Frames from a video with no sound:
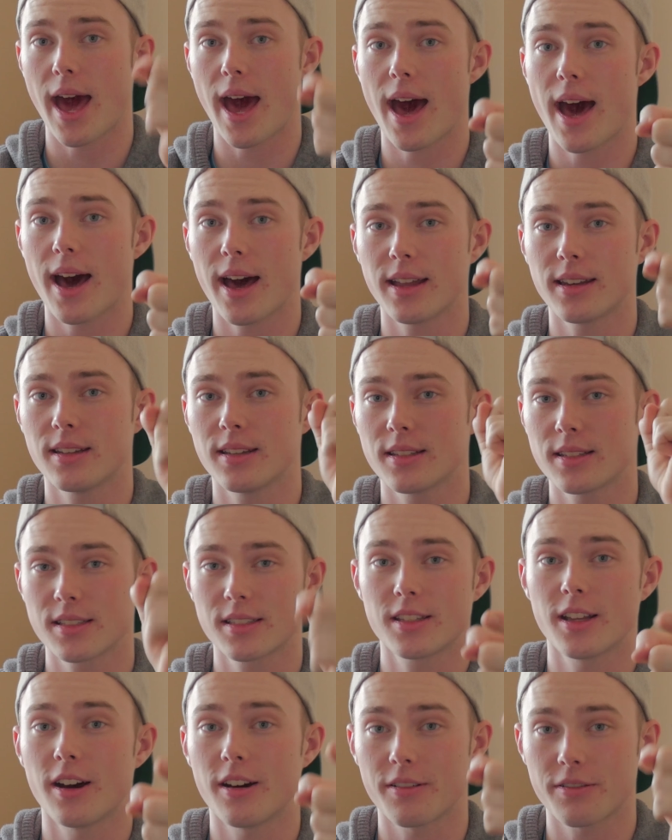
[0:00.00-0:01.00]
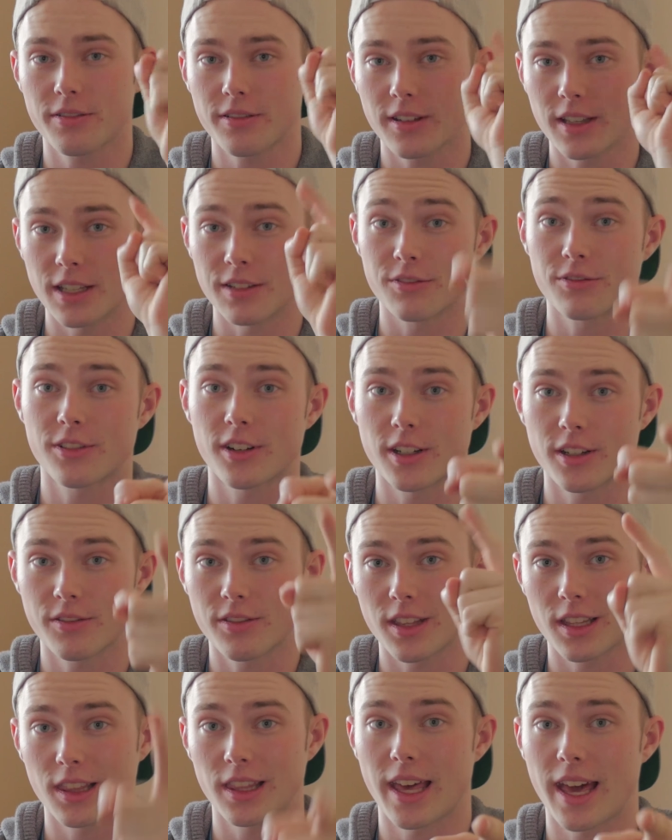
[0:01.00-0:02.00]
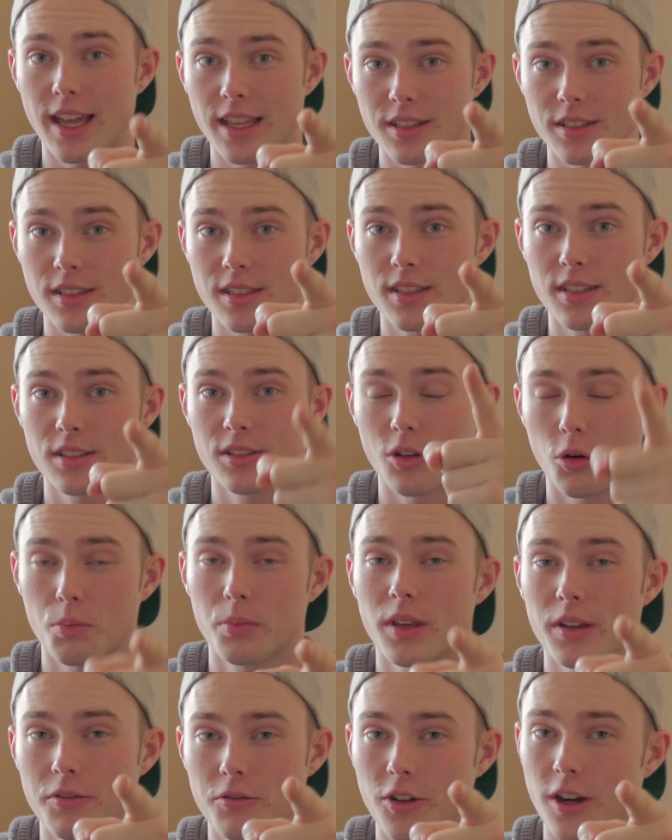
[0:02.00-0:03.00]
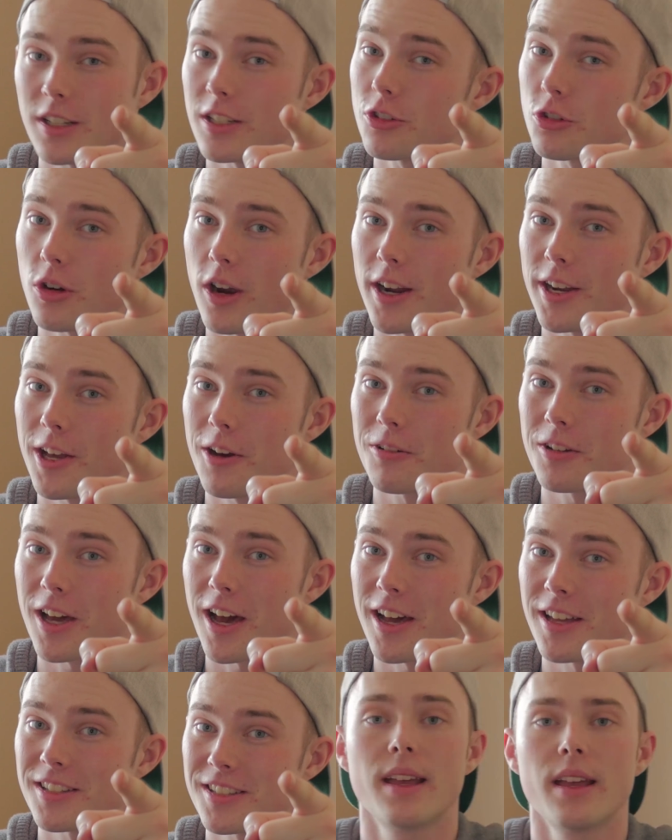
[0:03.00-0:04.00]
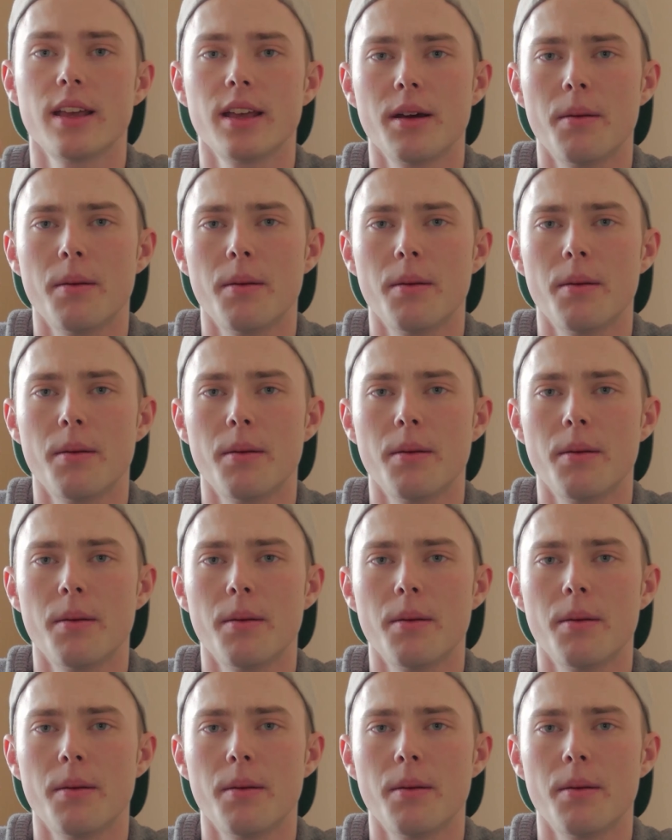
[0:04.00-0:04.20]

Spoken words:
Add stuff in front of the lens. Don't be afraid to try it out, guys.